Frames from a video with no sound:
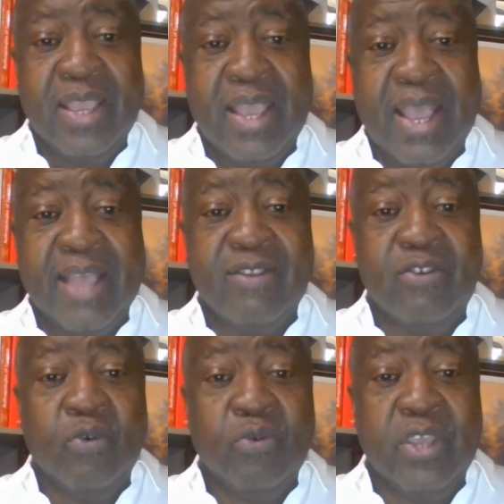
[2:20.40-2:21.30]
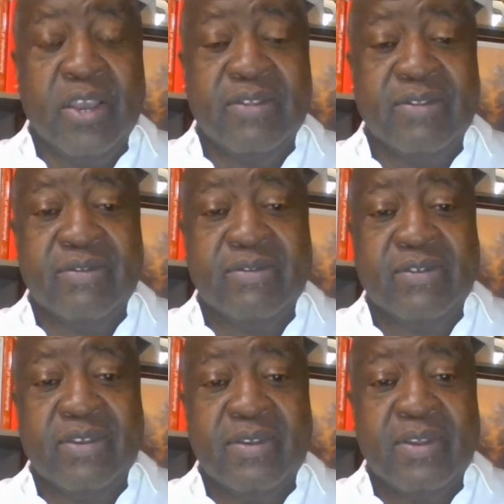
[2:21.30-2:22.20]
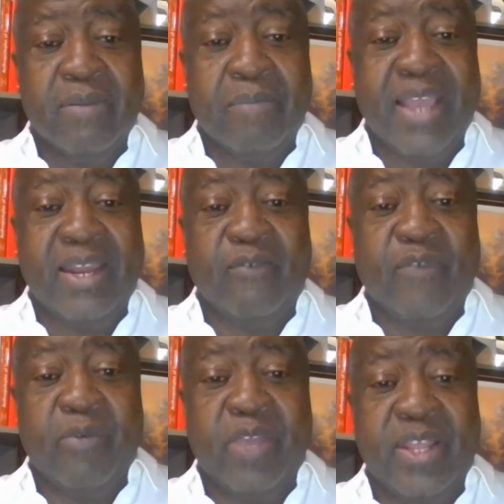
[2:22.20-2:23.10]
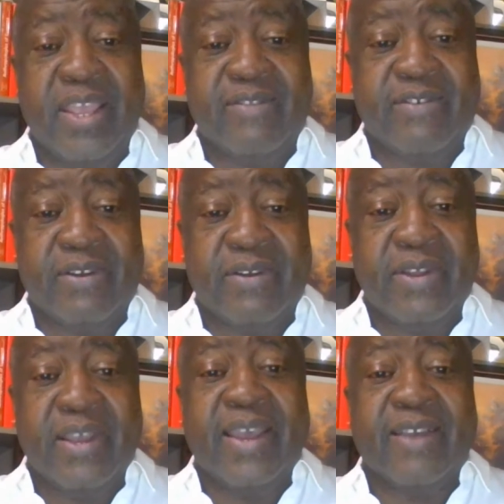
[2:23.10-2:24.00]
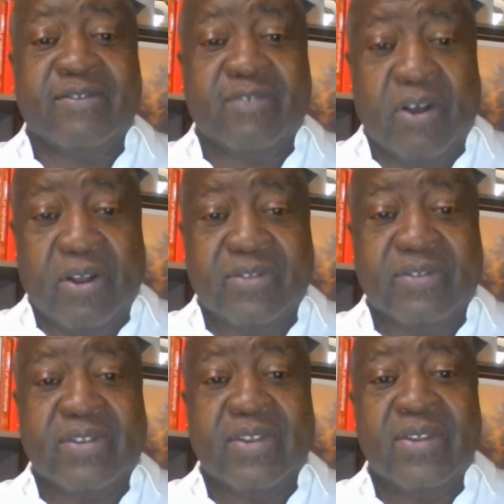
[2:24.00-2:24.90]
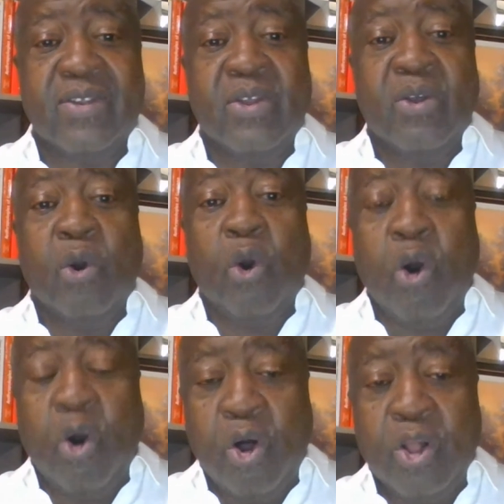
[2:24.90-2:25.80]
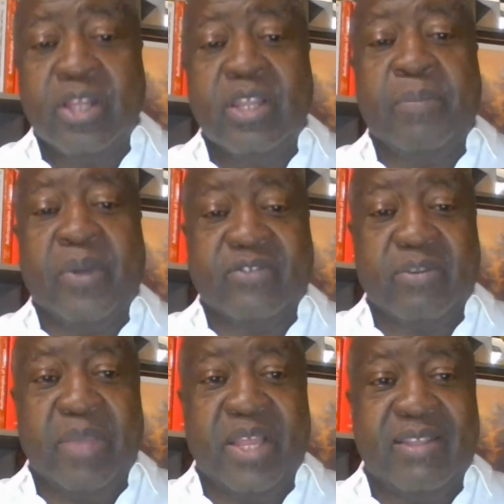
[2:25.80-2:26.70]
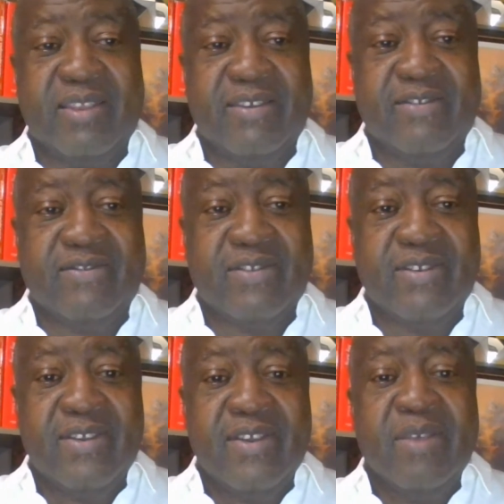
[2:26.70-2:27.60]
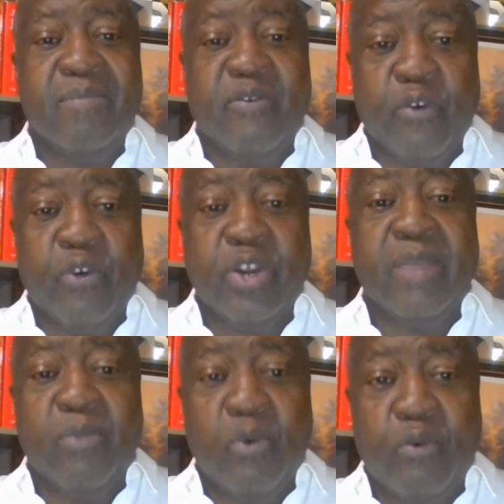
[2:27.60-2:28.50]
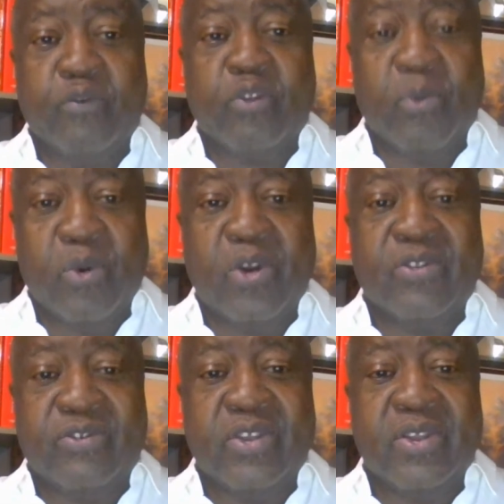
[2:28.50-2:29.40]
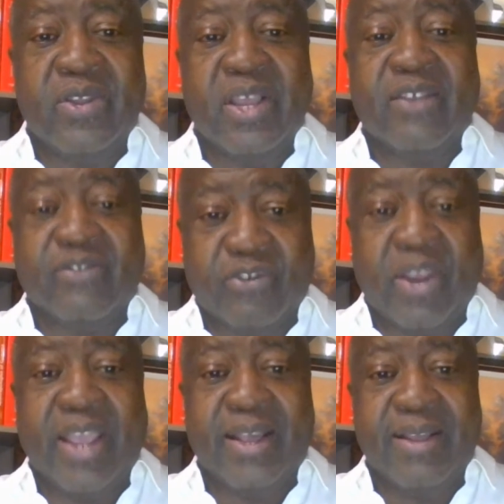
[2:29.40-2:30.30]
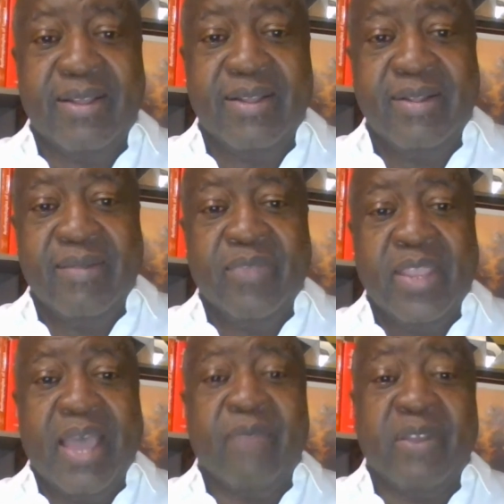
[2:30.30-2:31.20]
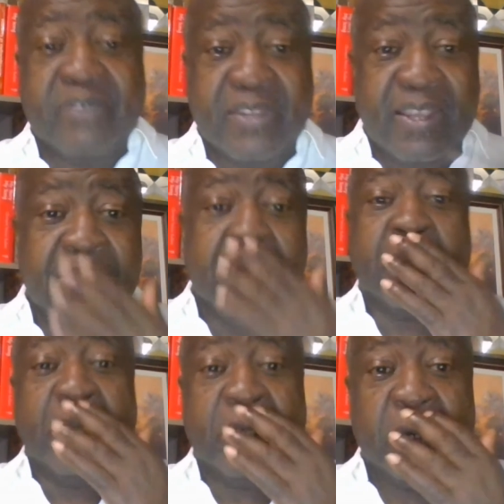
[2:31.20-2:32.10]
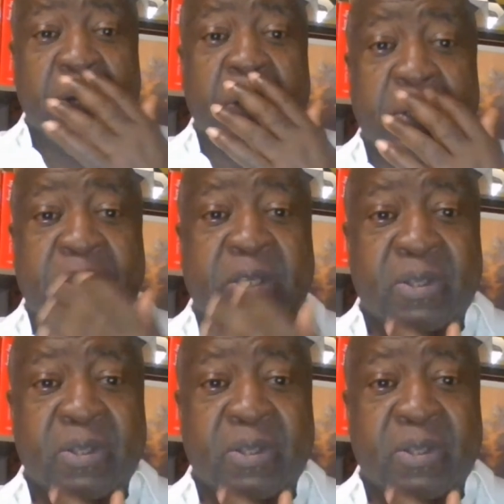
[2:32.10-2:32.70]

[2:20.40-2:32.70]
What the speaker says: And unions, by their very nature, exhaust all the possibilities before they move towards a strike. And we have seen the teachers